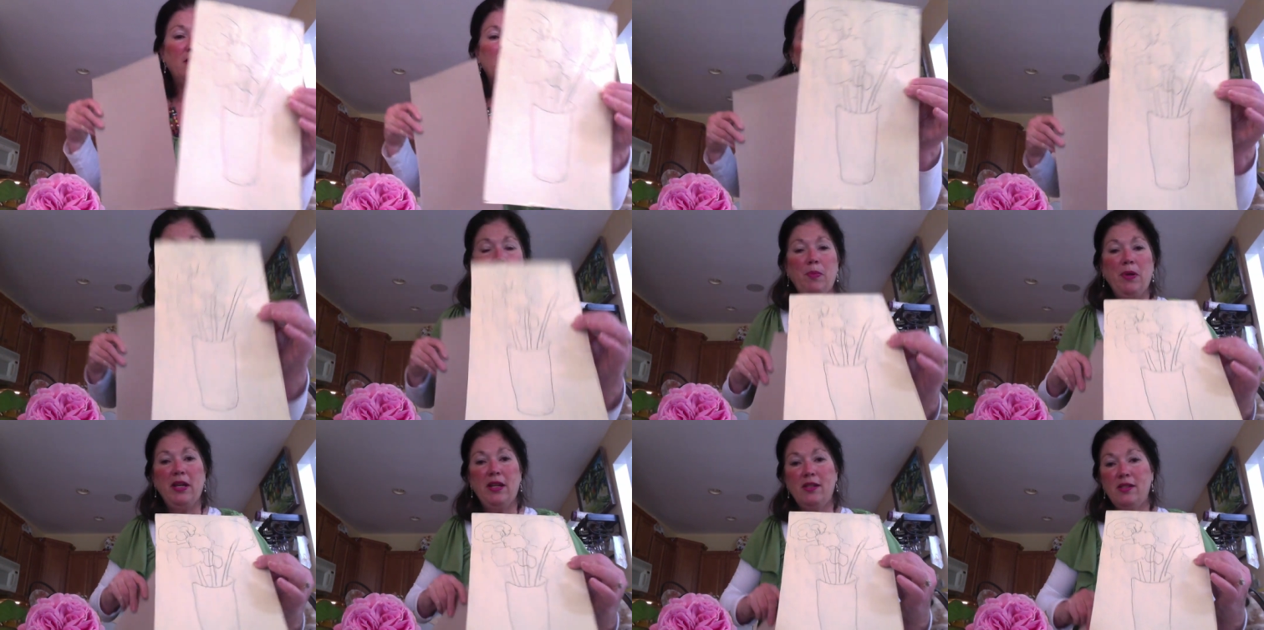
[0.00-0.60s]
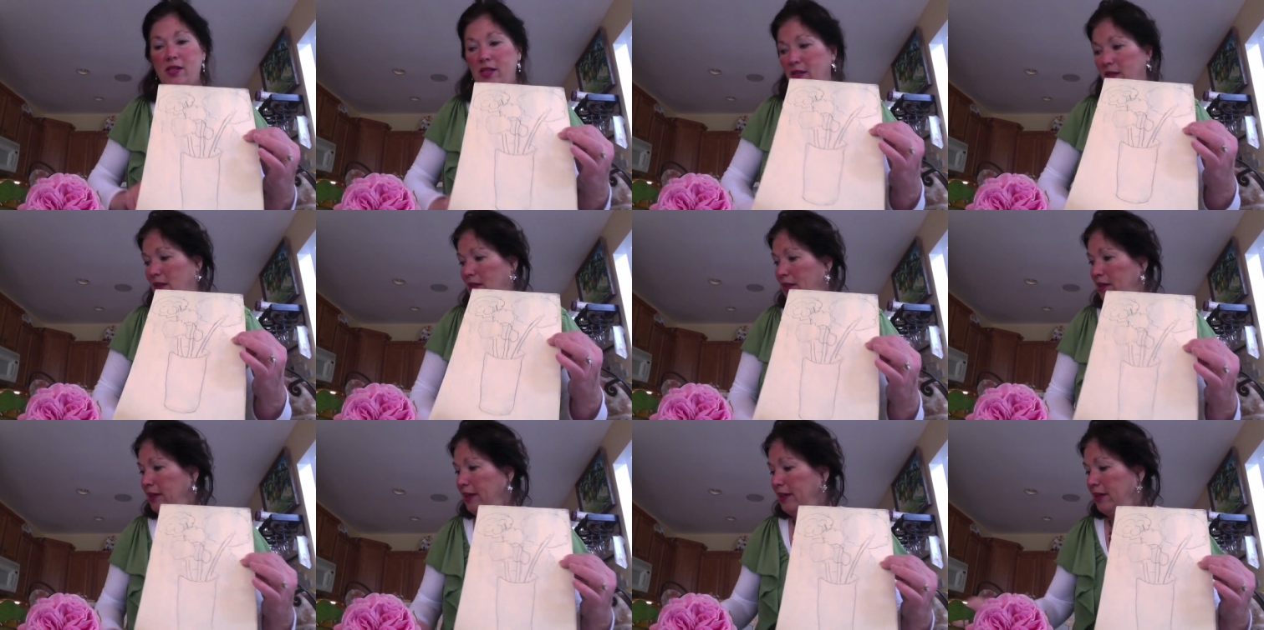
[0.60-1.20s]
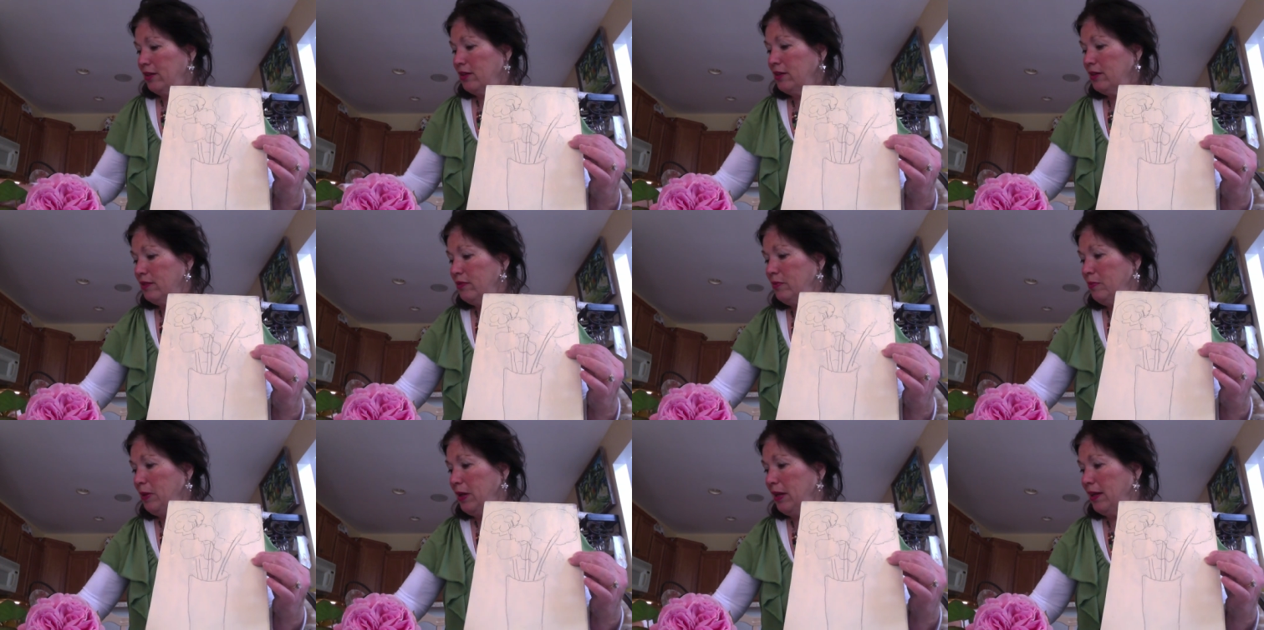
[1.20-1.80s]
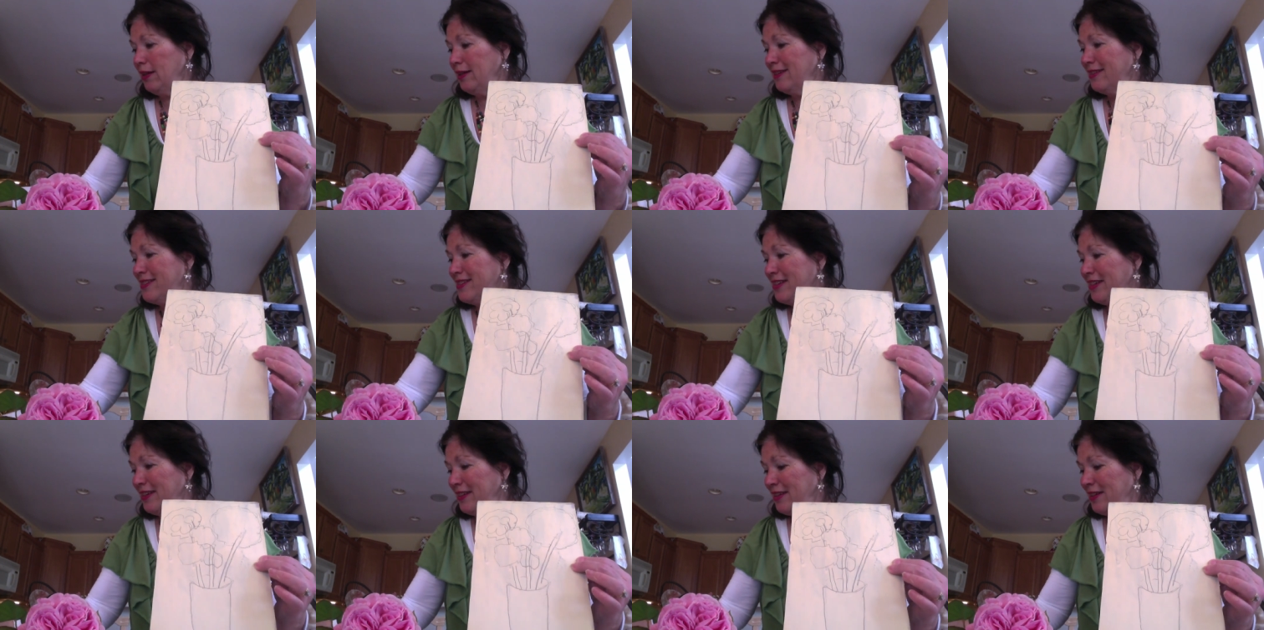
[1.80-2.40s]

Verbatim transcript: to painting a layer of paint